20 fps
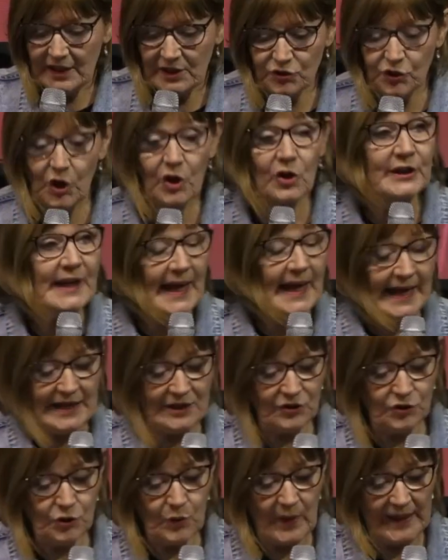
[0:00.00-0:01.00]
John
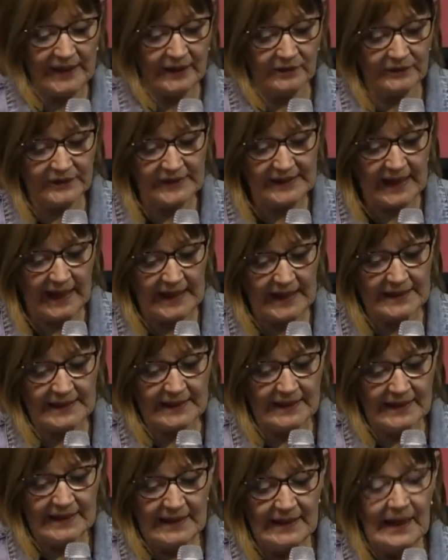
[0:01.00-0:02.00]
8:12
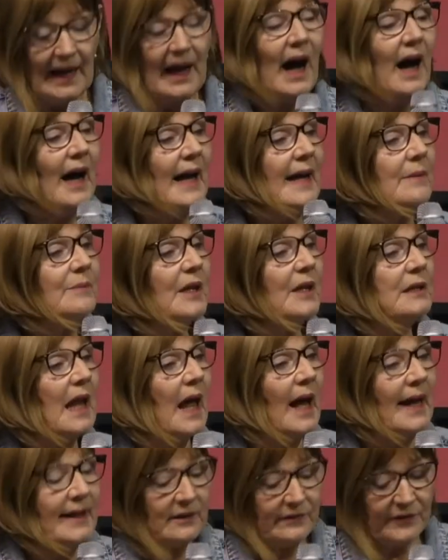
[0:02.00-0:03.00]
says, "I am the
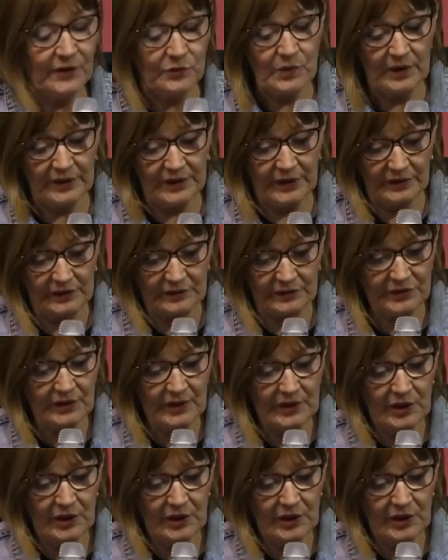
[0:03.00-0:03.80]
light of the world.